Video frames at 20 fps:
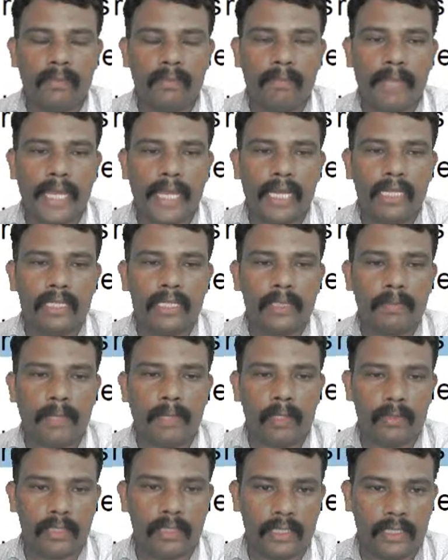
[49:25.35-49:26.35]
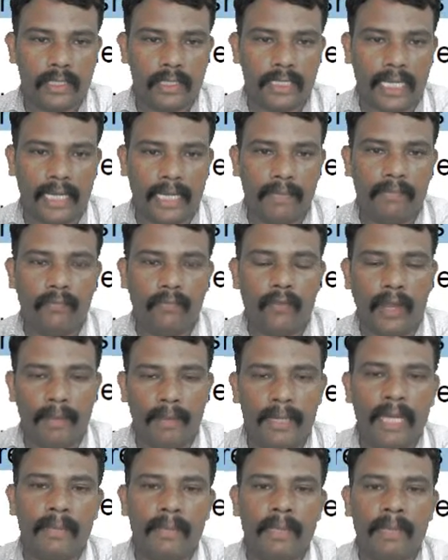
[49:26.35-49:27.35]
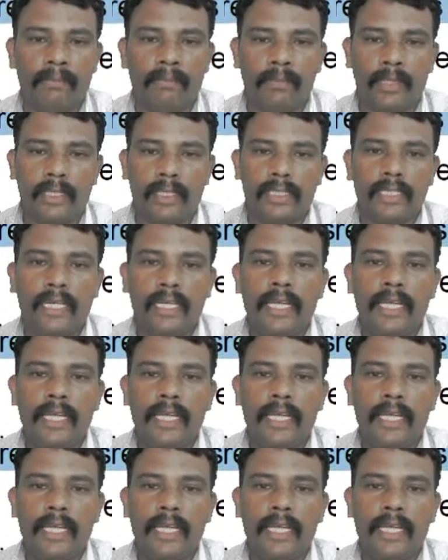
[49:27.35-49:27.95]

the male spouses and family members